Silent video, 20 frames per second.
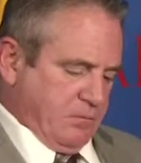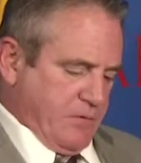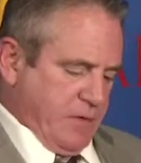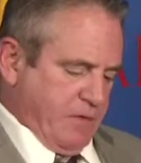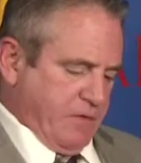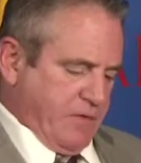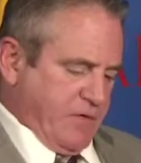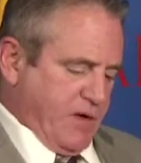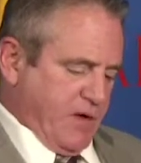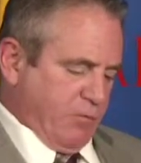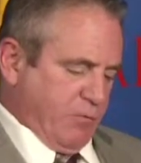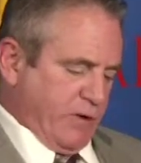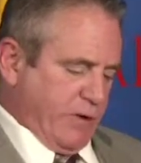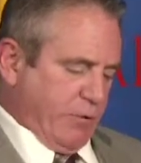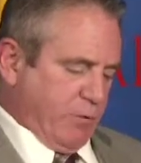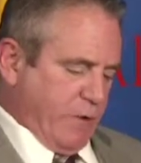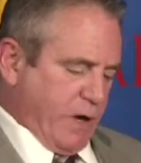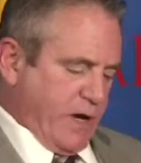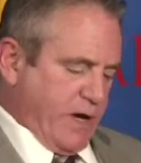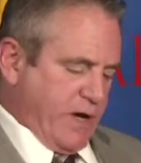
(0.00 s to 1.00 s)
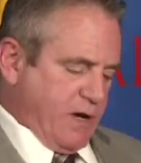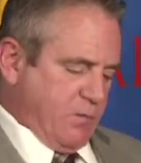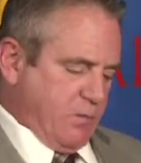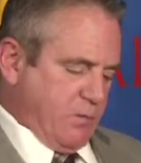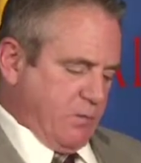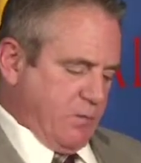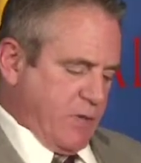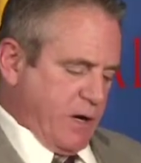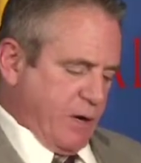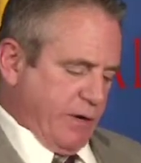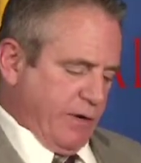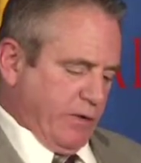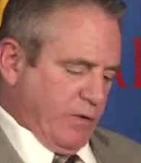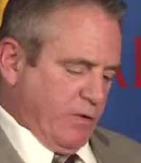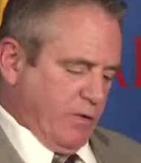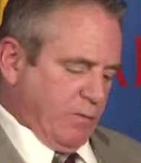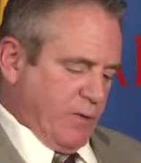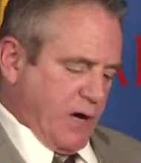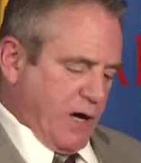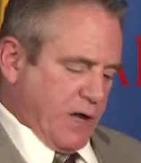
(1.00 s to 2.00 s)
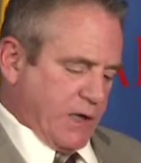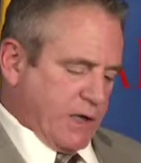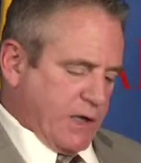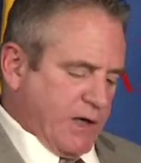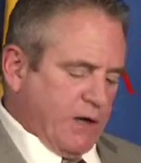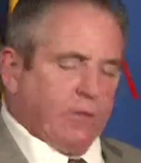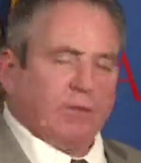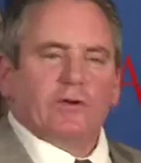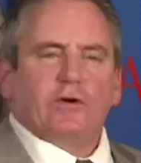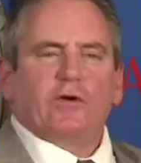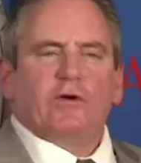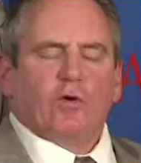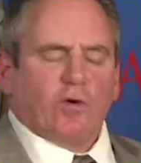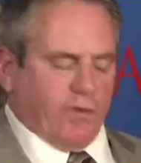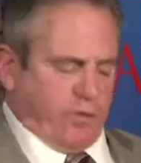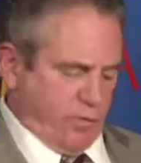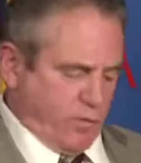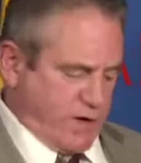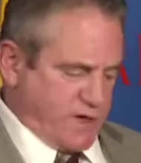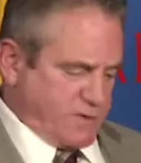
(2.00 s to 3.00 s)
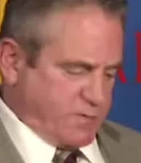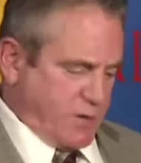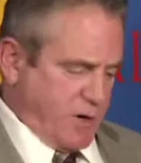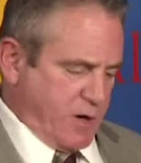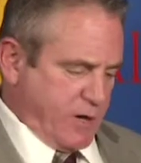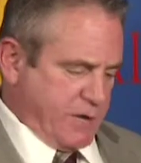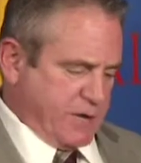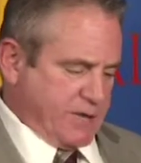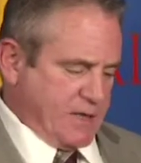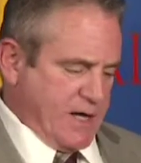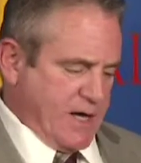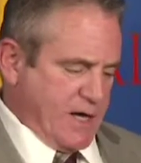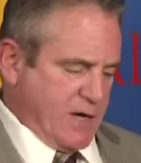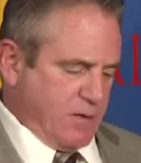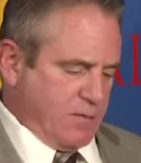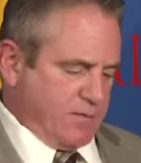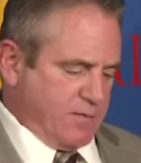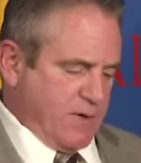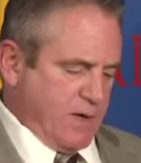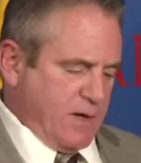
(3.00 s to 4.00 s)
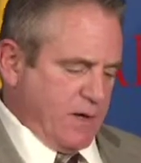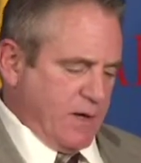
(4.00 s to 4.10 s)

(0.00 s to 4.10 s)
a family, Ray and Mary Lou Baca, out in the northwest part of town.